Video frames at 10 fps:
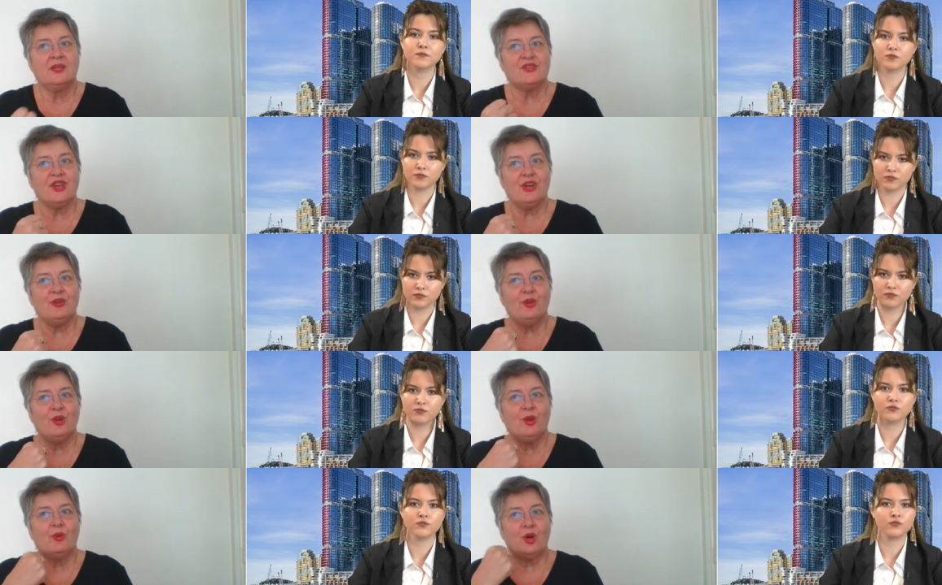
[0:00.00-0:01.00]
Speaker 1: So,
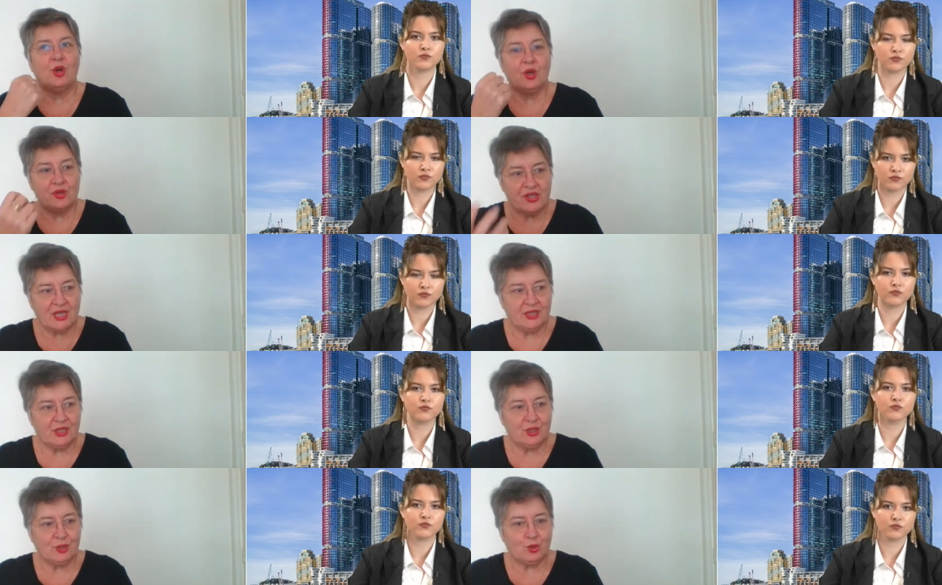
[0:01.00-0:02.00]
because a
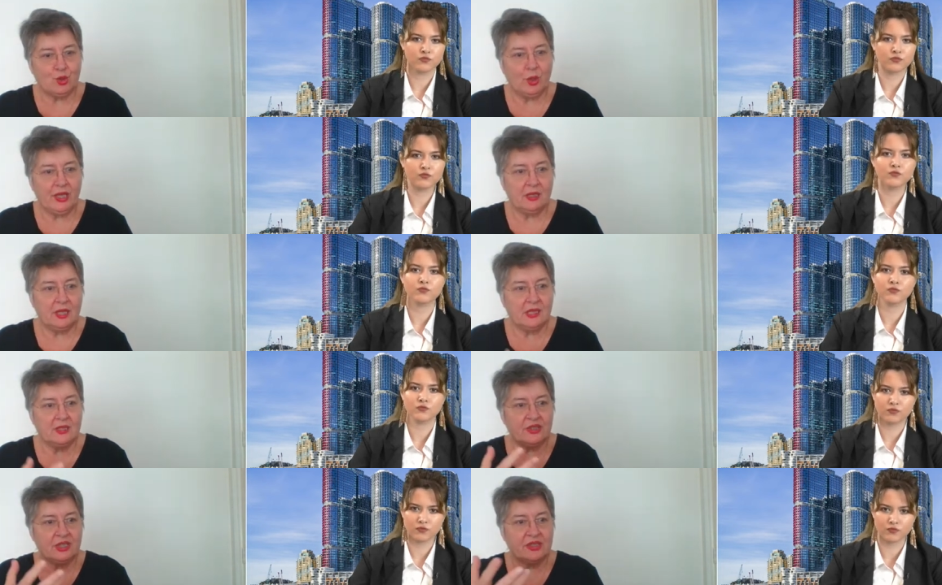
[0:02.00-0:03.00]
digital twin
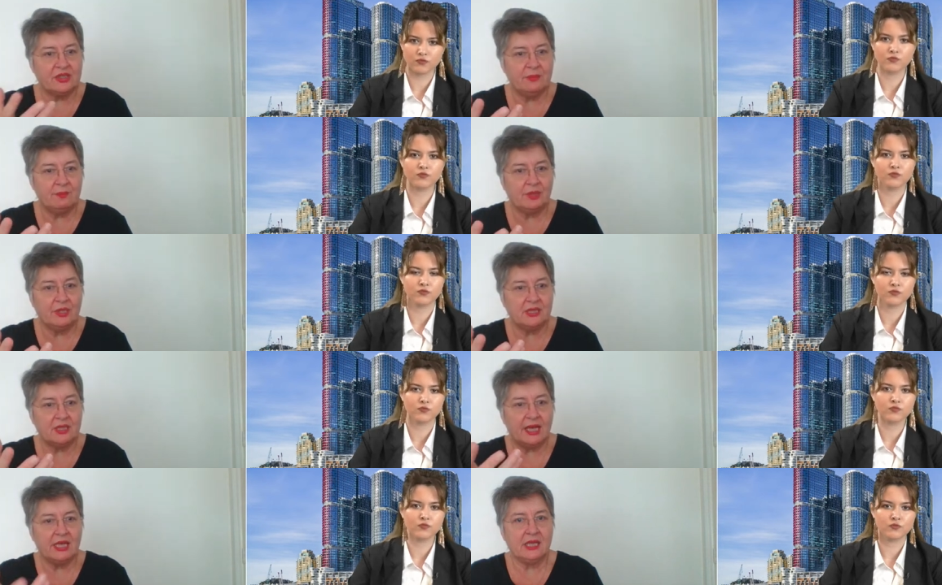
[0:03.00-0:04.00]
is just simply
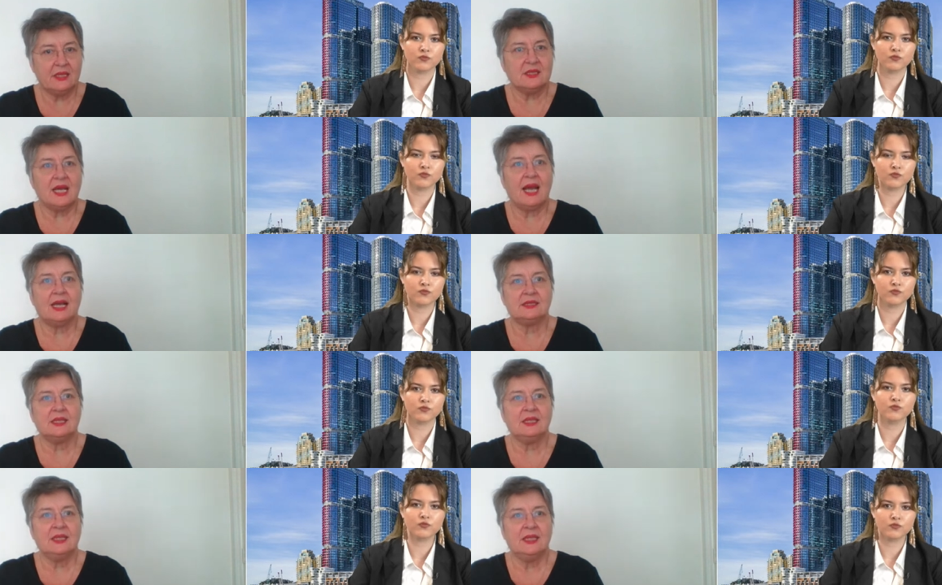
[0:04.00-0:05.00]
taking the
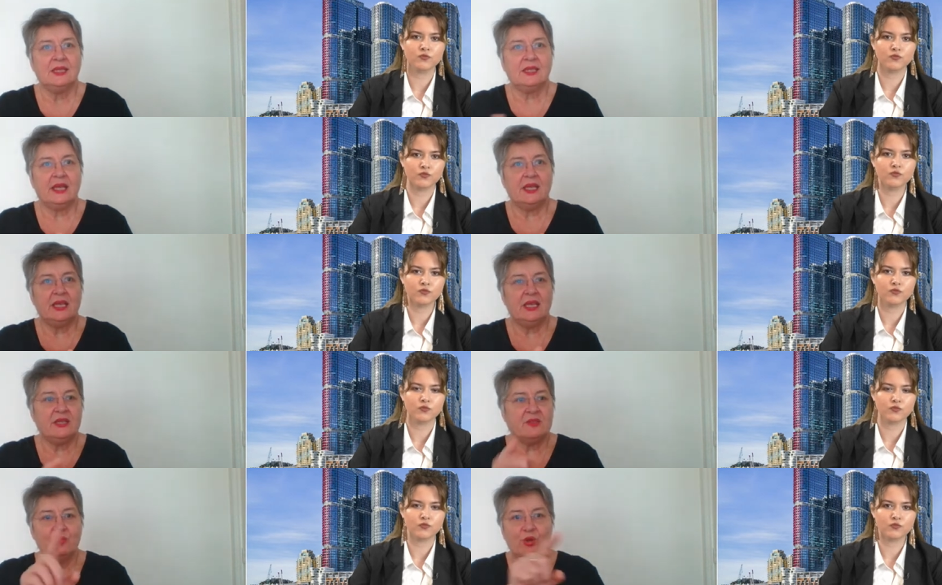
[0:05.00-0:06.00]
data that
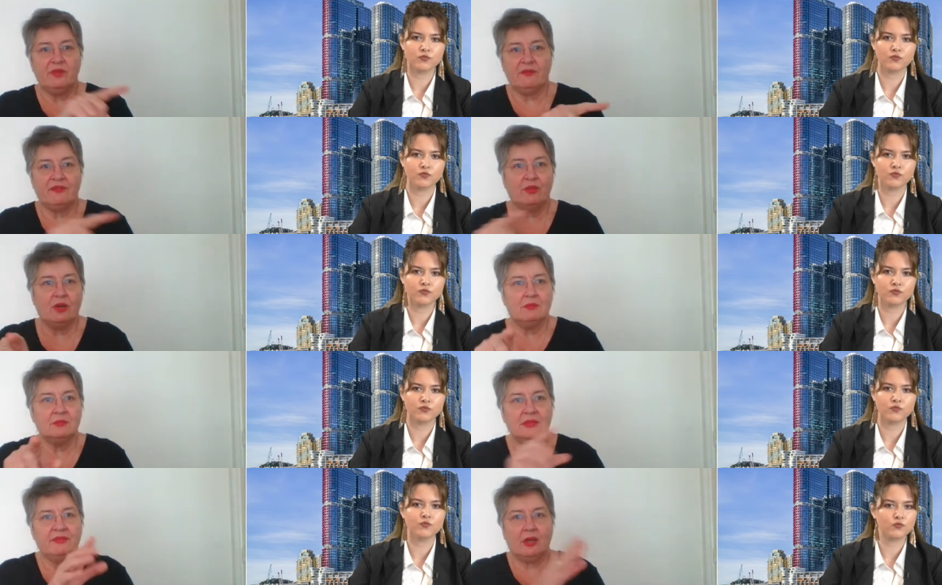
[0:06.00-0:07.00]
is moving
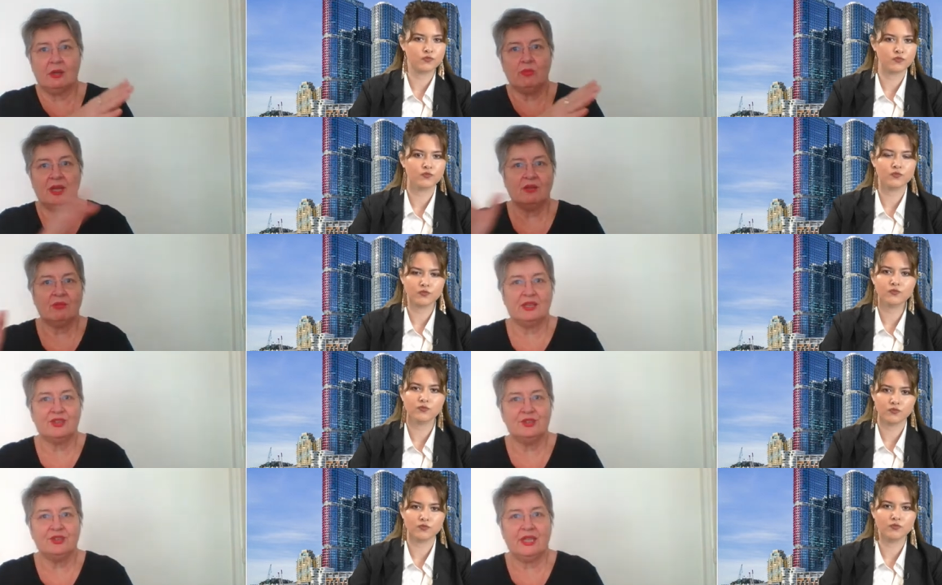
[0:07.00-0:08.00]
from, if you like, one
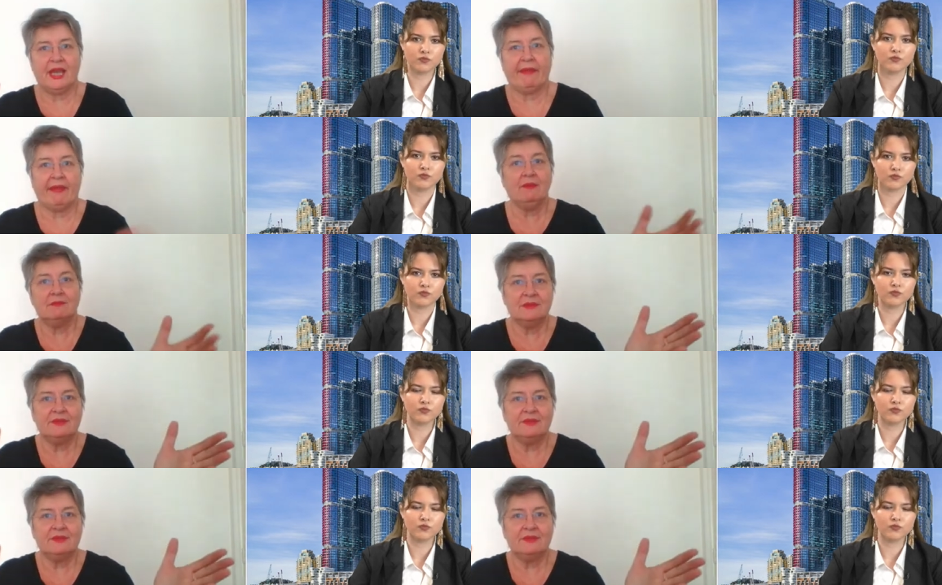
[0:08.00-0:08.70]
direction to the other,